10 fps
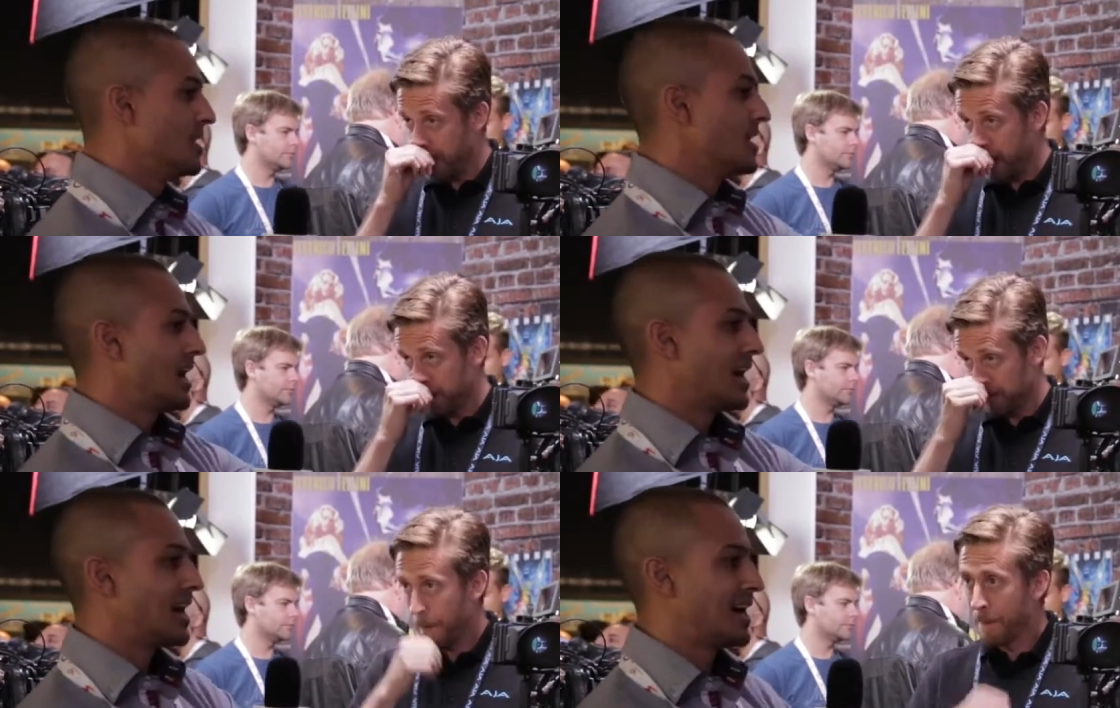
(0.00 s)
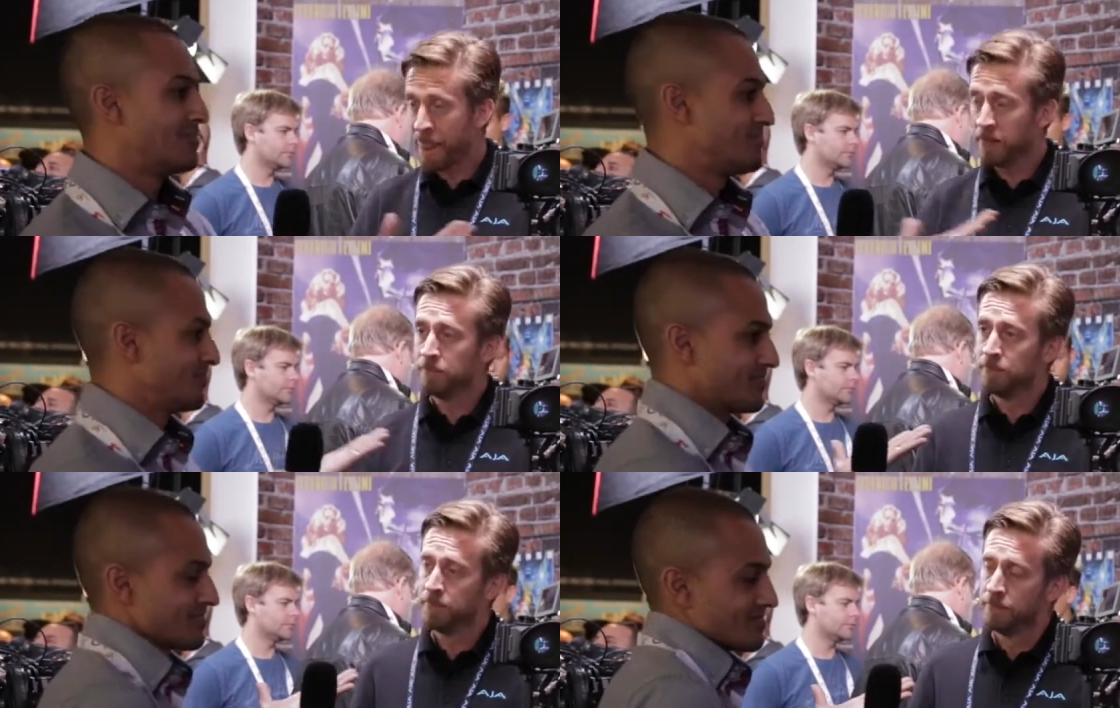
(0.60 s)
Speaker 1: Yeah. Um,
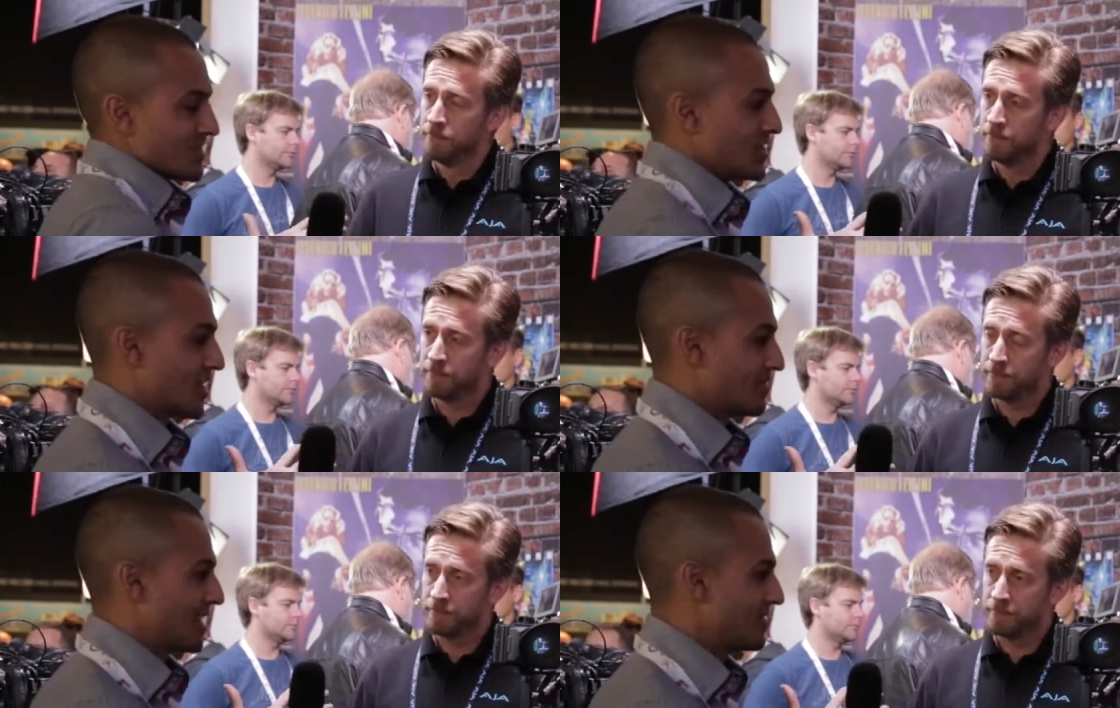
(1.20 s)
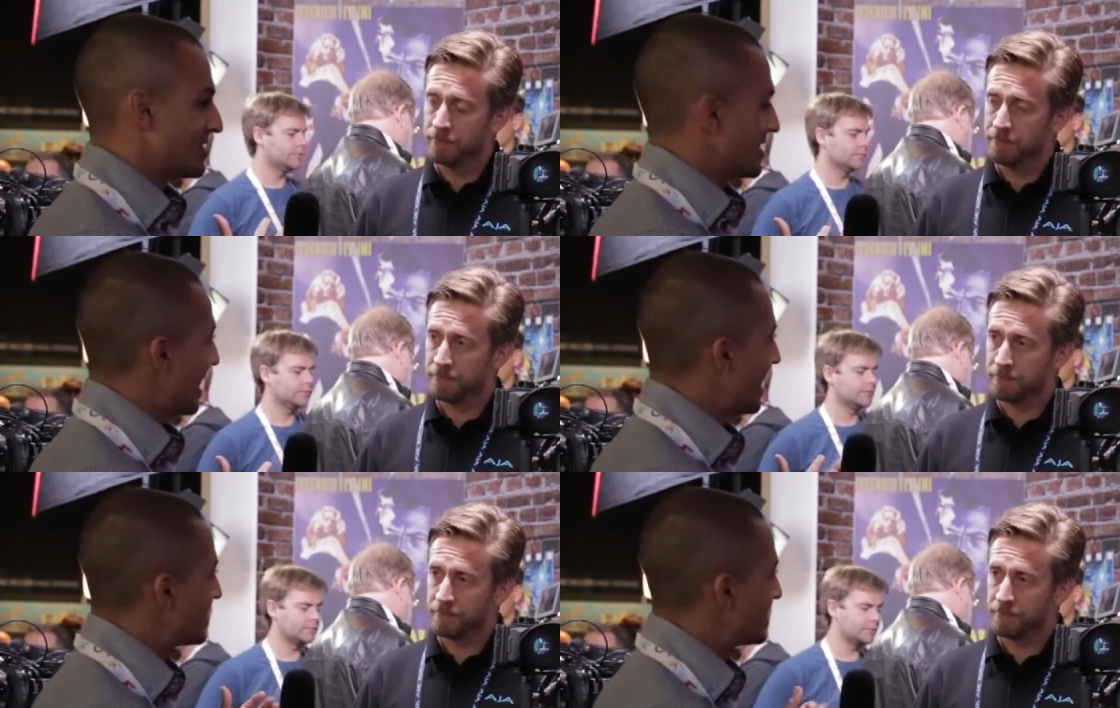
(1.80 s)
you don't. Other than
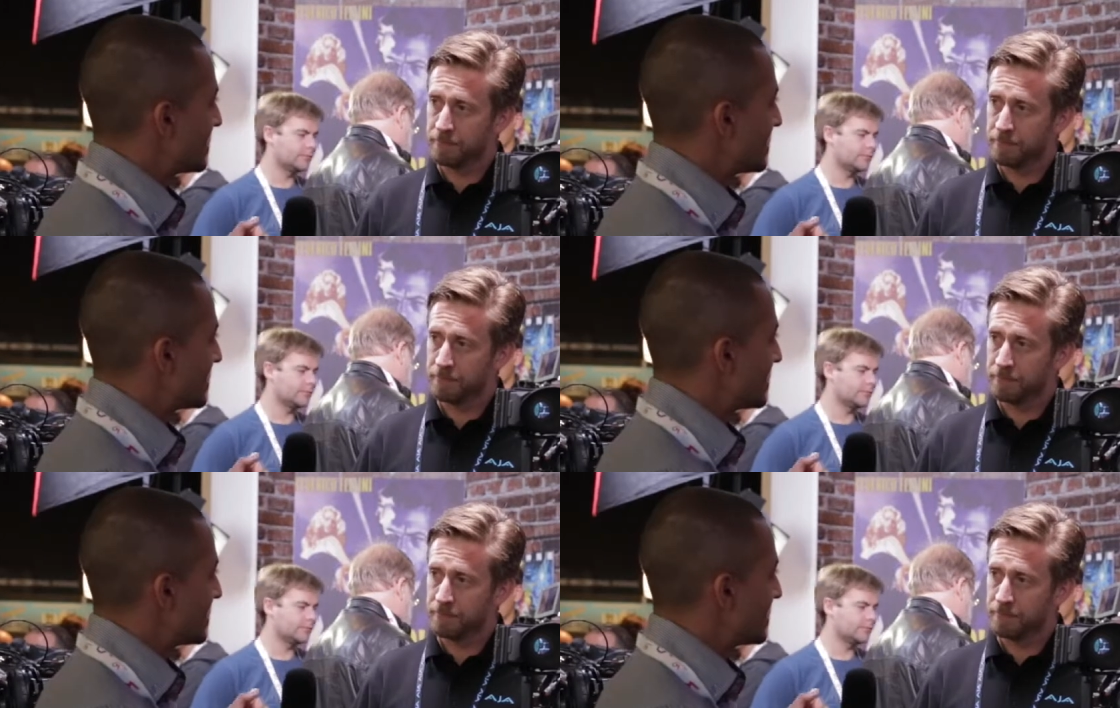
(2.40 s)
that,